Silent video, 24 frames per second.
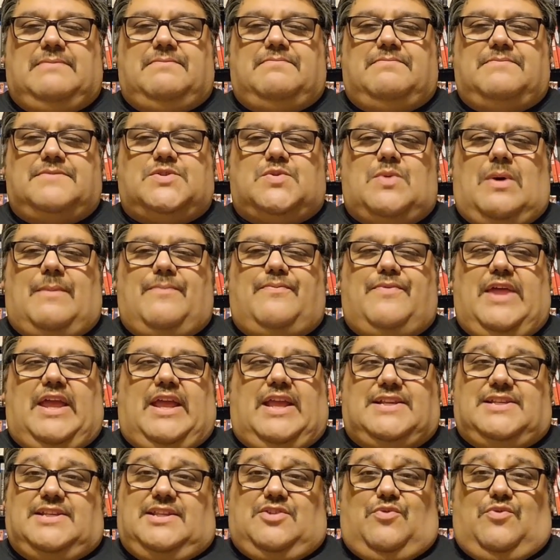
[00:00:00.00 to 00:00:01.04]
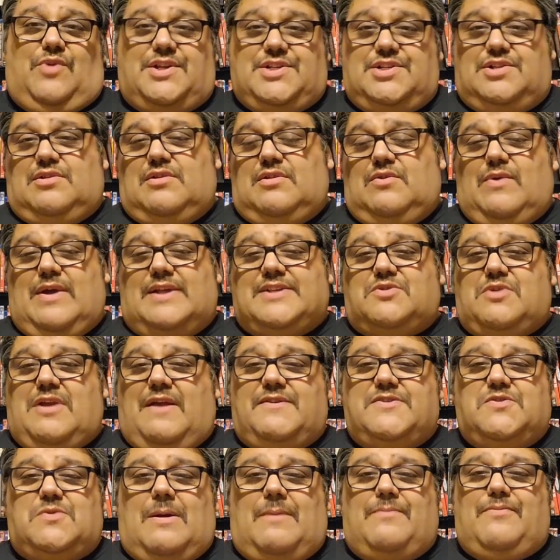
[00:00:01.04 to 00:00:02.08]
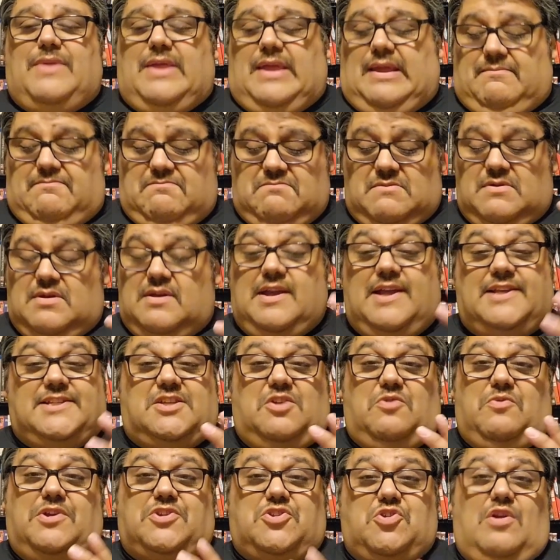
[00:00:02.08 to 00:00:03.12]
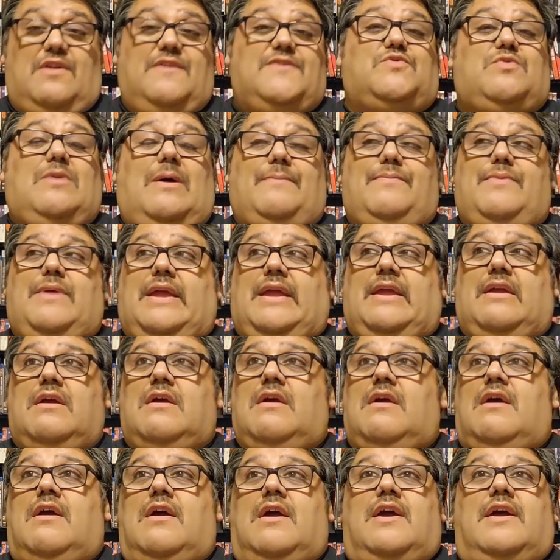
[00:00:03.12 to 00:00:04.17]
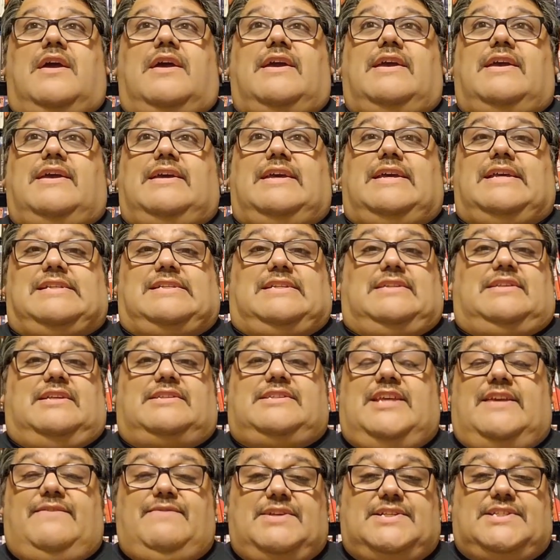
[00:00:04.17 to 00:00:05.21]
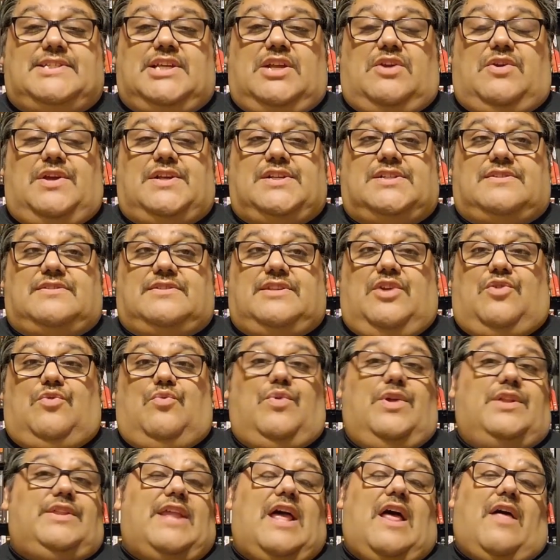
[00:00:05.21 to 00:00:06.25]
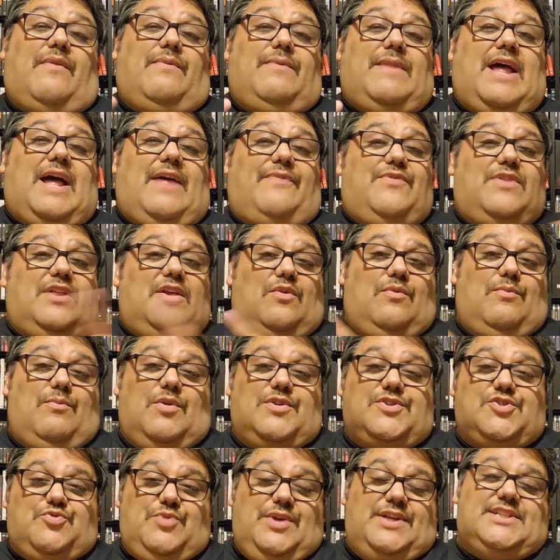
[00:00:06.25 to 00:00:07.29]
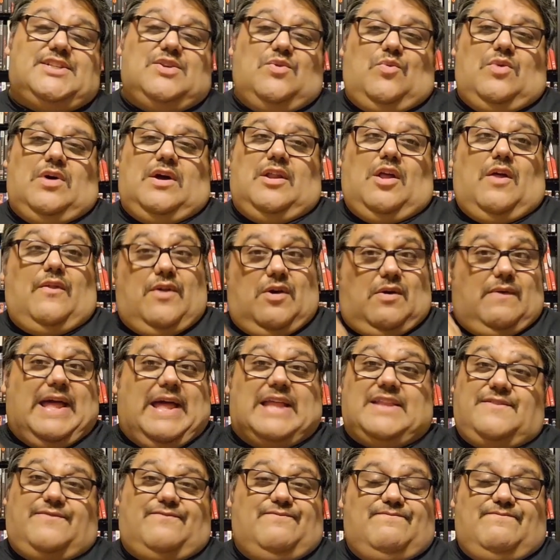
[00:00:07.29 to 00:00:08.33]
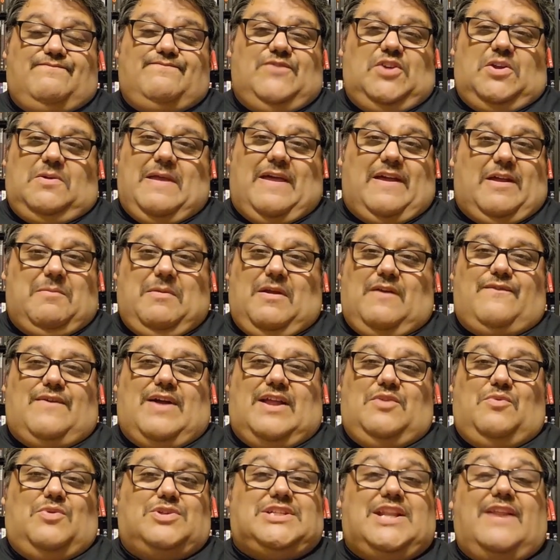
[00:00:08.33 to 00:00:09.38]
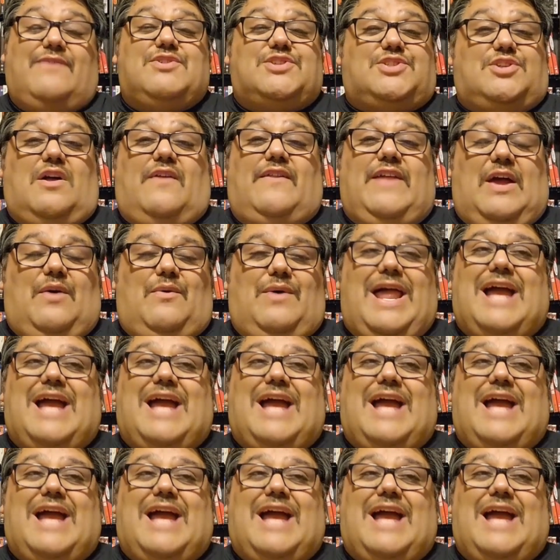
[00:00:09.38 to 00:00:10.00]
Swamp Thing. Is it the original Wes Craven Swamp Thing? Is it Return of Swamp Thing? Is it the TV series? They written out, not the most recent one, although that can be fine. Which I never saw that one.